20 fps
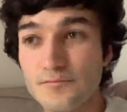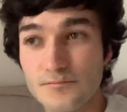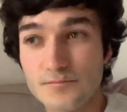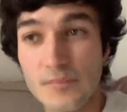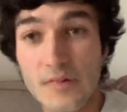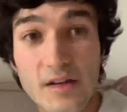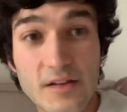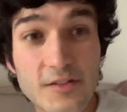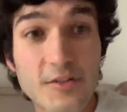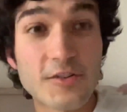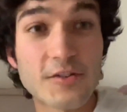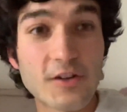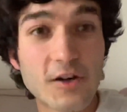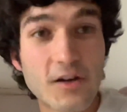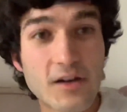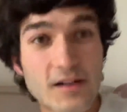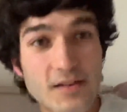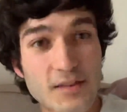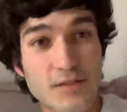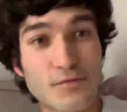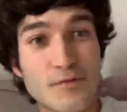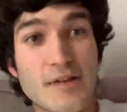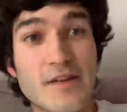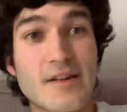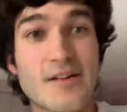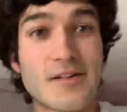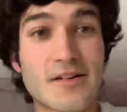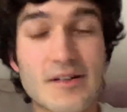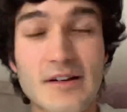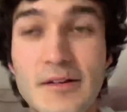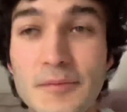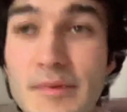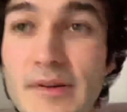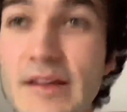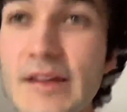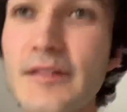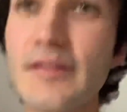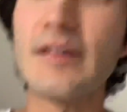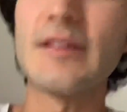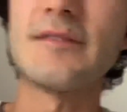Yeah, good goal. That's 3-0. I can't
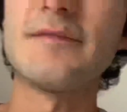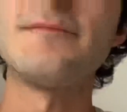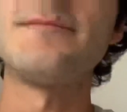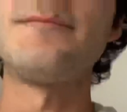believe it.